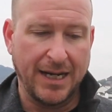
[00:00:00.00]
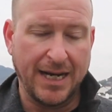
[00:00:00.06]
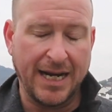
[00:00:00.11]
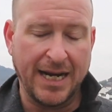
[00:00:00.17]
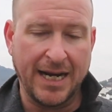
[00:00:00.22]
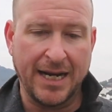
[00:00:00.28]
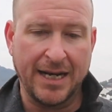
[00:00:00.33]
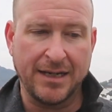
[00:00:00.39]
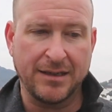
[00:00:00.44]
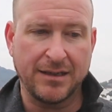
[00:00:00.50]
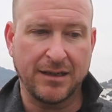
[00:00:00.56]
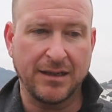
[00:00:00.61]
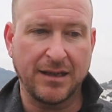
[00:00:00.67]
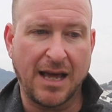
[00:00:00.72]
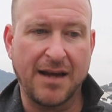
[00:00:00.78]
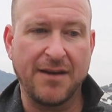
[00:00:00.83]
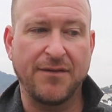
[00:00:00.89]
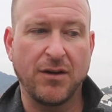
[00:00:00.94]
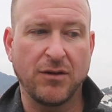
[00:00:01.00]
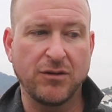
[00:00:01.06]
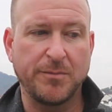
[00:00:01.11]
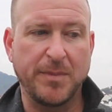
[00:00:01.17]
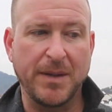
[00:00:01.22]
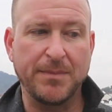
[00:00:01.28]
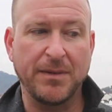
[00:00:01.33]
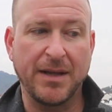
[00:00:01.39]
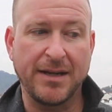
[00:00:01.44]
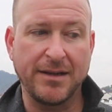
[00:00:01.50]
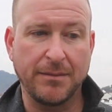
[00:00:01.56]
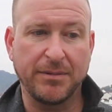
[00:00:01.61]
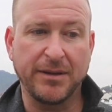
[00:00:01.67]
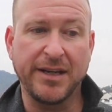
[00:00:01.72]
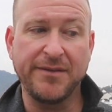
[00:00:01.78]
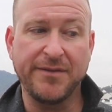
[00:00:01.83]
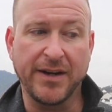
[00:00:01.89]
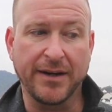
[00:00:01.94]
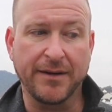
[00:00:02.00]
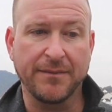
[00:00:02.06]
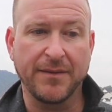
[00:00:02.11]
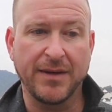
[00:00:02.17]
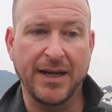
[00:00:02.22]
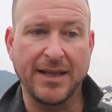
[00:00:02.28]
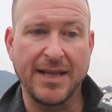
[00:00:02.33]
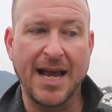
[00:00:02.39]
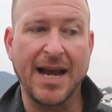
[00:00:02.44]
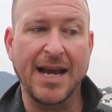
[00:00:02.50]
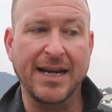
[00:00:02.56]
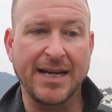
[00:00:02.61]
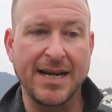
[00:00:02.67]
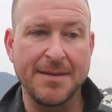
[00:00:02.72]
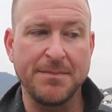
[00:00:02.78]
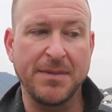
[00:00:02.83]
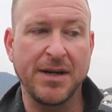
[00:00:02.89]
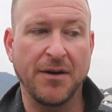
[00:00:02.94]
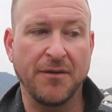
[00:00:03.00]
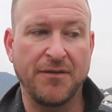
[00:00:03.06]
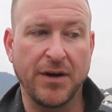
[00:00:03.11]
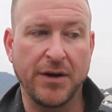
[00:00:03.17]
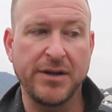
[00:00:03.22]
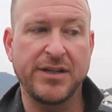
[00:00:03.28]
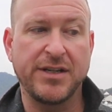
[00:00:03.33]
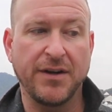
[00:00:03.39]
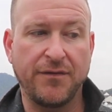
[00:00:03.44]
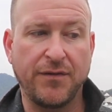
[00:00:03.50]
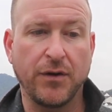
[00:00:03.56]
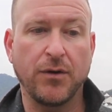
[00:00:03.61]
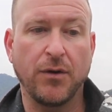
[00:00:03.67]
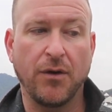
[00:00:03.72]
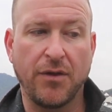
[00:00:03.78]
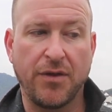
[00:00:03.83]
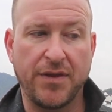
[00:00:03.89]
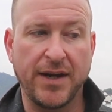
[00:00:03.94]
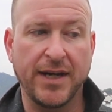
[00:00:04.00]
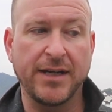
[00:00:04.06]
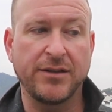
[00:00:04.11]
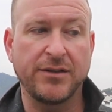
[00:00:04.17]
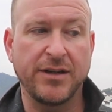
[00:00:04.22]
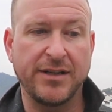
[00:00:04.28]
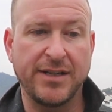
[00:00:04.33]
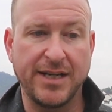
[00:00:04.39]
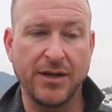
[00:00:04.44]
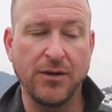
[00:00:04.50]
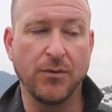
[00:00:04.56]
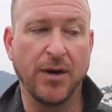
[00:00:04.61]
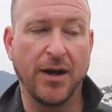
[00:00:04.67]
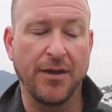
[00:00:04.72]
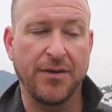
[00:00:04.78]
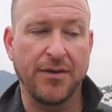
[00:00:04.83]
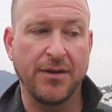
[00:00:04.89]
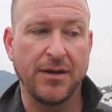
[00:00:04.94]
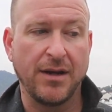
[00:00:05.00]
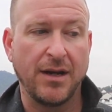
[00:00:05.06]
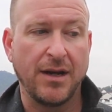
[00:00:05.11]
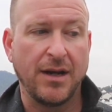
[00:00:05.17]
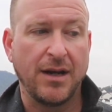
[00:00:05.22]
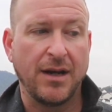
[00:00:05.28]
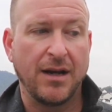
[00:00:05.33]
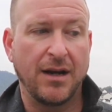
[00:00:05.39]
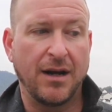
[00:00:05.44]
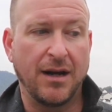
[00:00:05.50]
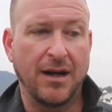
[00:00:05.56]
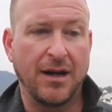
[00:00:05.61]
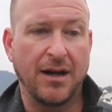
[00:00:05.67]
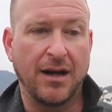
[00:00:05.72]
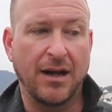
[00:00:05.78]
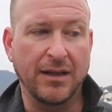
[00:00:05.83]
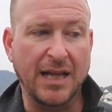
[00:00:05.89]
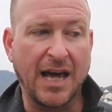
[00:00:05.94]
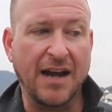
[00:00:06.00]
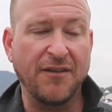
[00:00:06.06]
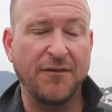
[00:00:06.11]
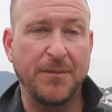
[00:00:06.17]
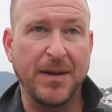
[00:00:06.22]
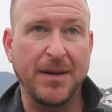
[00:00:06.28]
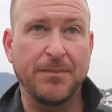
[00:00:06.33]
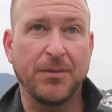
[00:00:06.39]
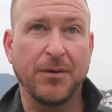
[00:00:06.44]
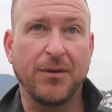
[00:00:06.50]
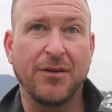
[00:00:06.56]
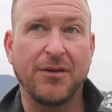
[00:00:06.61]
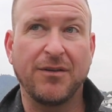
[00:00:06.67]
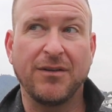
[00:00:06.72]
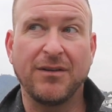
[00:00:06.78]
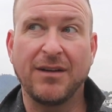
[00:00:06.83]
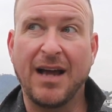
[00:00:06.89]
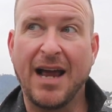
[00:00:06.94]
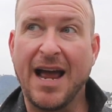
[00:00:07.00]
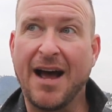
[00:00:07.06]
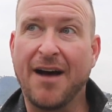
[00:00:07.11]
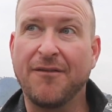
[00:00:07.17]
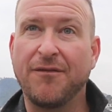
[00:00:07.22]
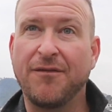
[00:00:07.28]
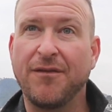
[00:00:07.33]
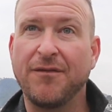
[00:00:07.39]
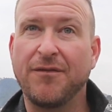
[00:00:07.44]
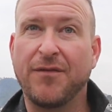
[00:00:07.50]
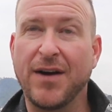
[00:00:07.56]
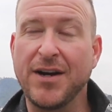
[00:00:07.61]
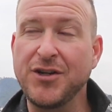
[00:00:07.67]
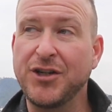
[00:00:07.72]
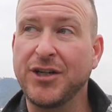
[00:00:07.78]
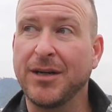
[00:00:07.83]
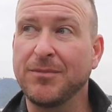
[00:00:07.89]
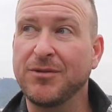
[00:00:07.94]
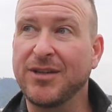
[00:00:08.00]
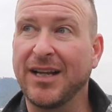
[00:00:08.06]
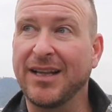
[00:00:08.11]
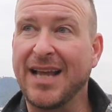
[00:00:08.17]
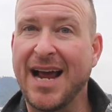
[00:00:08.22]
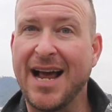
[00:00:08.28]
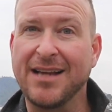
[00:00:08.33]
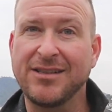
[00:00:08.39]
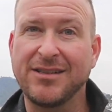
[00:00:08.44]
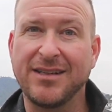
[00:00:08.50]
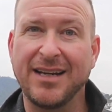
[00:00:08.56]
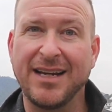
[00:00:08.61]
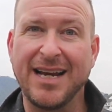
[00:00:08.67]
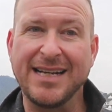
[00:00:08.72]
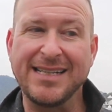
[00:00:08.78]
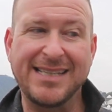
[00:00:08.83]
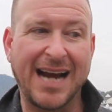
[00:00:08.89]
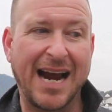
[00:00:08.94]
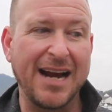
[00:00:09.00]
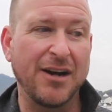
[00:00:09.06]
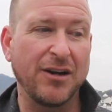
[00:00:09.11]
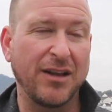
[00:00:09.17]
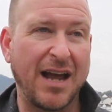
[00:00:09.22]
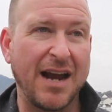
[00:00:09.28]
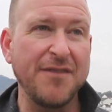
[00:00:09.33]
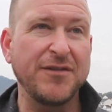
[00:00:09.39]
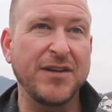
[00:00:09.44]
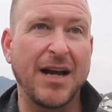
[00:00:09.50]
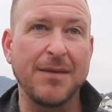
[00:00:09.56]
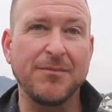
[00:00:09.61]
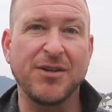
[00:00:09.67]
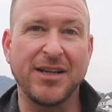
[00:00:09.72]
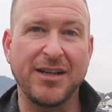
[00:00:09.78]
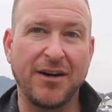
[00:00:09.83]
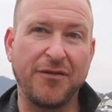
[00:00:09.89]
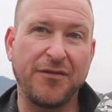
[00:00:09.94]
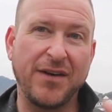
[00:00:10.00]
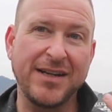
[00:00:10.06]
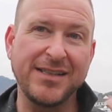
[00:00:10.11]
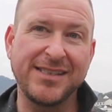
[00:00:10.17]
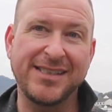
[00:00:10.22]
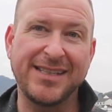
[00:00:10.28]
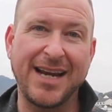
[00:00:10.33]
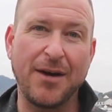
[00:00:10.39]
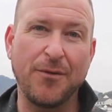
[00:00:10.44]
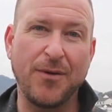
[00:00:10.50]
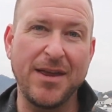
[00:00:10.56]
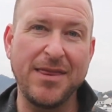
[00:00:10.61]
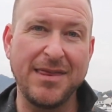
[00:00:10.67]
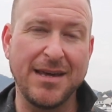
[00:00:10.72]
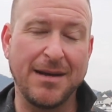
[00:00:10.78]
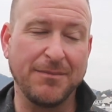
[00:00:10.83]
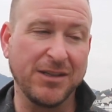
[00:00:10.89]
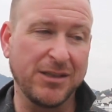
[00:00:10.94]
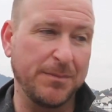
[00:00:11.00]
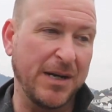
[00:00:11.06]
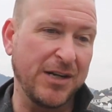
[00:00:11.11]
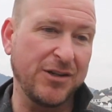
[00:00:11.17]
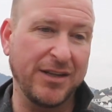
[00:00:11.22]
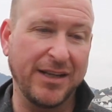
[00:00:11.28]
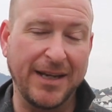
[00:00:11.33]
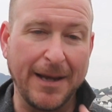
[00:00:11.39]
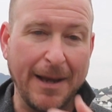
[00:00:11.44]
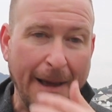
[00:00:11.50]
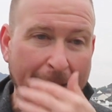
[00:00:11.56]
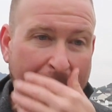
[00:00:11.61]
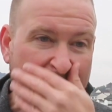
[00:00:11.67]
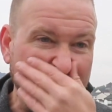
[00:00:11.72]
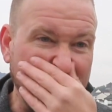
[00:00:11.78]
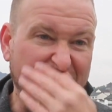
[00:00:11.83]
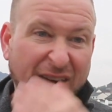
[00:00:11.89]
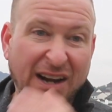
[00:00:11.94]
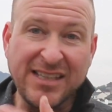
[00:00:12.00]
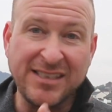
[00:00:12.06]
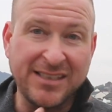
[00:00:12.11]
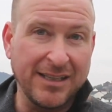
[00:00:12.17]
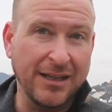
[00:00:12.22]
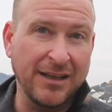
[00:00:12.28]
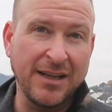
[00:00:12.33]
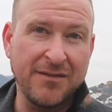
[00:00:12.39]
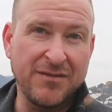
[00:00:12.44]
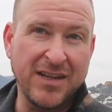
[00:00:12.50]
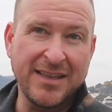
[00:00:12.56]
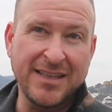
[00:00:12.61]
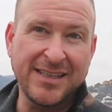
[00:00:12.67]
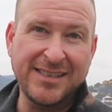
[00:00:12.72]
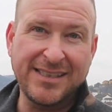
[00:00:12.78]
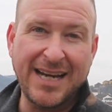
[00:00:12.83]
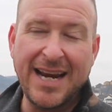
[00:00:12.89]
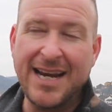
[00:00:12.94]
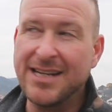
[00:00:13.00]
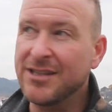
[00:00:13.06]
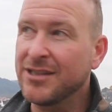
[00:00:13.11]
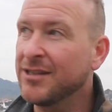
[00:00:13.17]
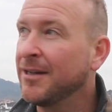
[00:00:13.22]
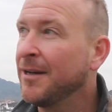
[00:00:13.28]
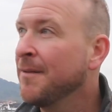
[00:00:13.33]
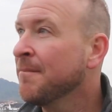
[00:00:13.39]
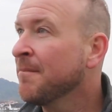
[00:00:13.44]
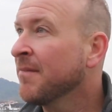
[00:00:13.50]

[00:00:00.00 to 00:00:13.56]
And a lot of those people end up leaving, and that can be a very difficult thing to deal with. A lot of people have friendships that last entire lifetimes and their friends stay with them, especially if I still lived in the States,